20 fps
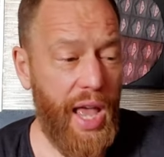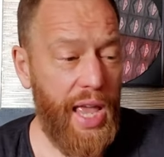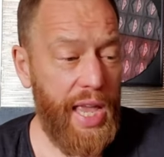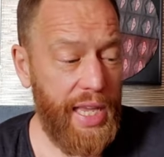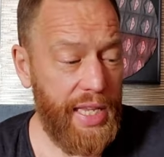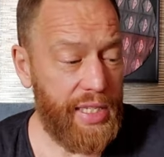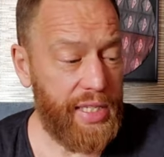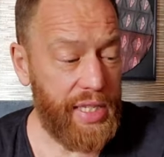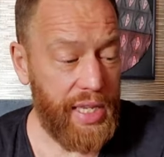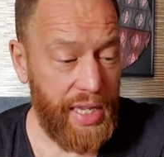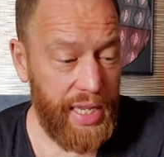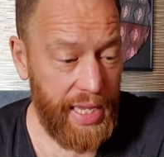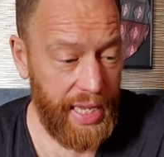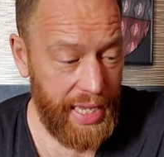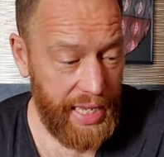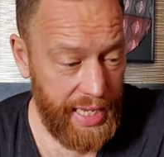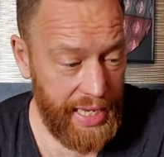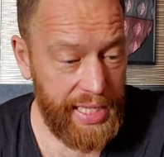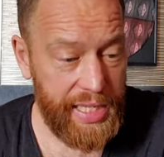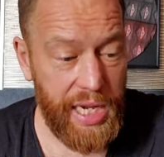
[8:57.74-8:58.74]
he's
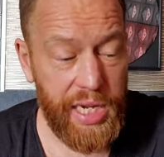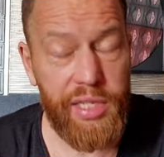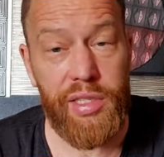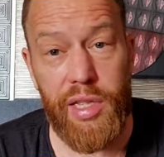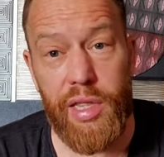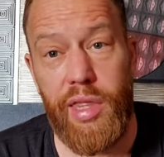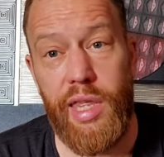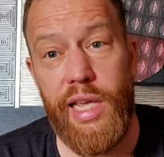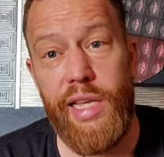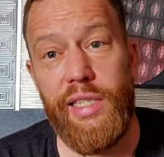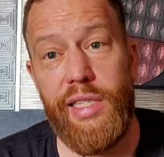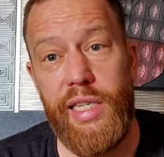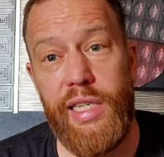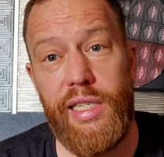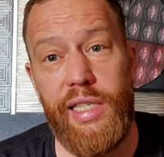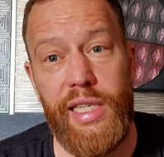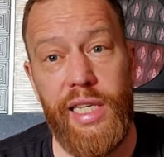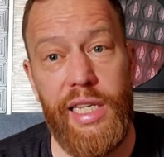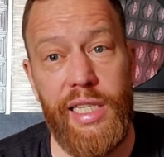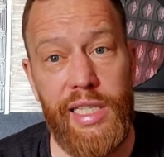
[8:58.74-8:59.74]
he does the things
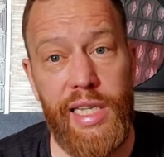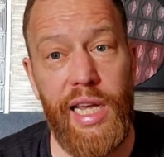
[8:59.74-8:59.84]
he, he